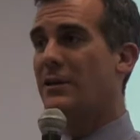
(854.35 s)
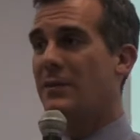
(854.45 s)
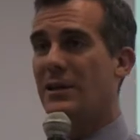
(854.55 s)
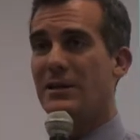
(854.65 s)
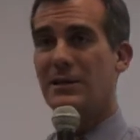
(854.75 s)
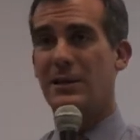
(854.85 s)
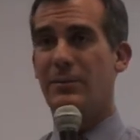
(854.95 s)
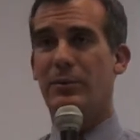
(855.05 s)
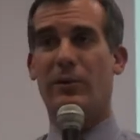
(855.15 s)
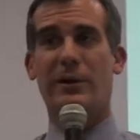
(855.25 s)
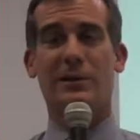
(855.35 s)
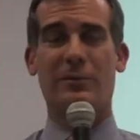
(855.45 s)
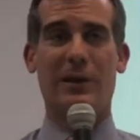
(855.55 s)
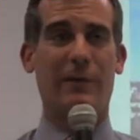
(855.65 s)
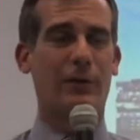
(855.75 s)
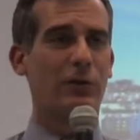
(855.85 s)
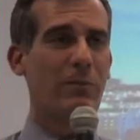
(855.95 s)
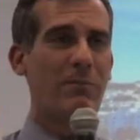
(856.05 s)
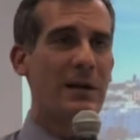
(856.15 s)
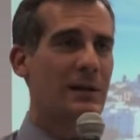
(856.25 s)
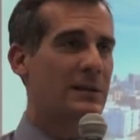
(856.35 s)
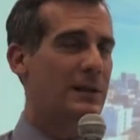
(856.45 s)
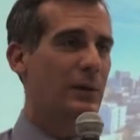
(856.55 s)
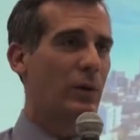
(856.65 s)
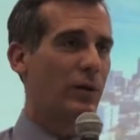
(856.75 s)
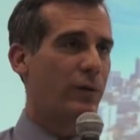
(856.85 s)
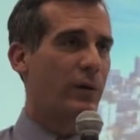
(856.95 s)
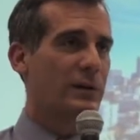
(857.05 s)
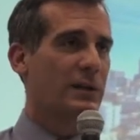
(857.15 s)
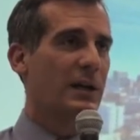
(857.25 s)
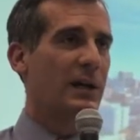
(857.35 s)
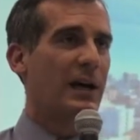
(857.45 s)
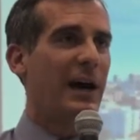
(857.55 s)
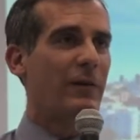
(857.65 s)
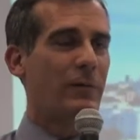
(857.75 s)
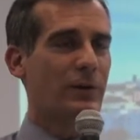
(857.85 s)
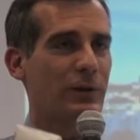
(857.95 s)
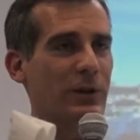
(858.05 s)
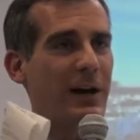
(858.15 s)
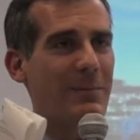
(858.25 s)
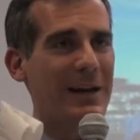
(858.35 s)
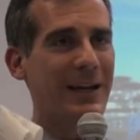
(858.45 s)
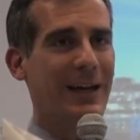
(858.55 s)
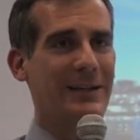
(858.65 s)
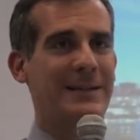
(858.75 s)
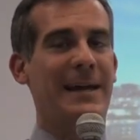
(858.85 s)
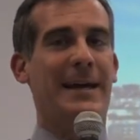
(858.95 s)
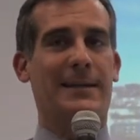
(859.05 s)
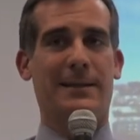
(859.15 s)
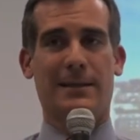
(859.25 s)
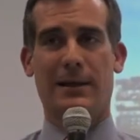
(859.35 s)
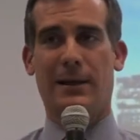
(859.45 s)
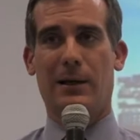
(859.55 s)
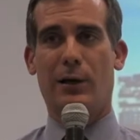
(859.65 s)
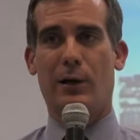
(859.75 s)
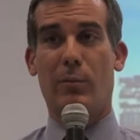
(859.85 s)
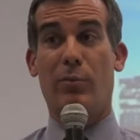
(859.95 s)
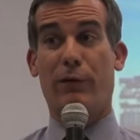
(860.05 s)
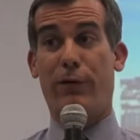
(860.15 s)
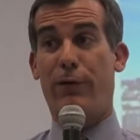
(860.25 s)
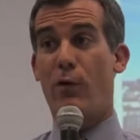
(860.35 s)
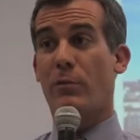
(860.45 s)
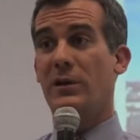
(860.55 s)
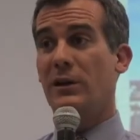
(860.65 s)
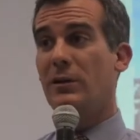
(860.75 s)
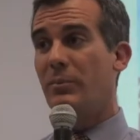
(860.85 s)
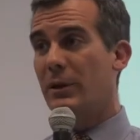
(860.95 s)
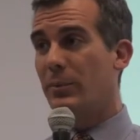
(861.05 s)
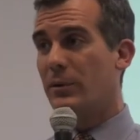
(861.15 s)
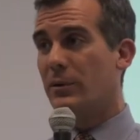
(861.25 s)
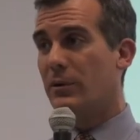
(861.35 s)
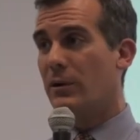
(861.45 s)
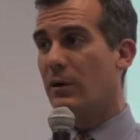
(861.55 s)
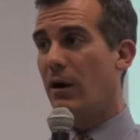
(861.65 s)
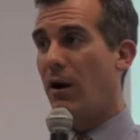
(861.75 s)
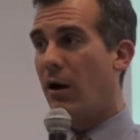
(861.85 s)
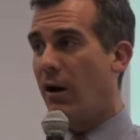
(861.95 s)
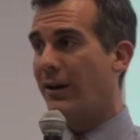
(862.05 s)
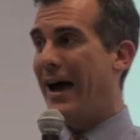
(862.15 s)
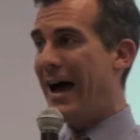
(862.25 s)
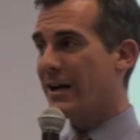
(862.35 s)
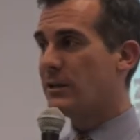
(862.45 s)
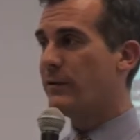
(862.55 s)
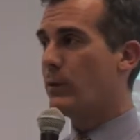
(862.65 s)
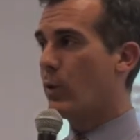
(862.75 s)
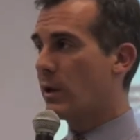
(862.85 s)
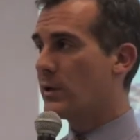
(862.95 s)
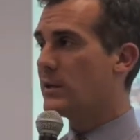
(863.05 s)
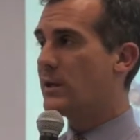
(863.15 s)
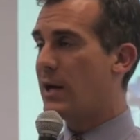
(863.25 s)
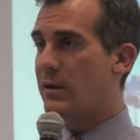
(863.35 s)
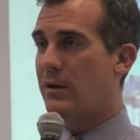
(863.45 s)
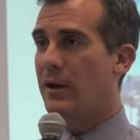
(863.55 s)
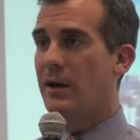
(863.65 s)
committed city employees, and we have a tremendous city workforce, have a shot at making a dent. But 4 million people, all active and working together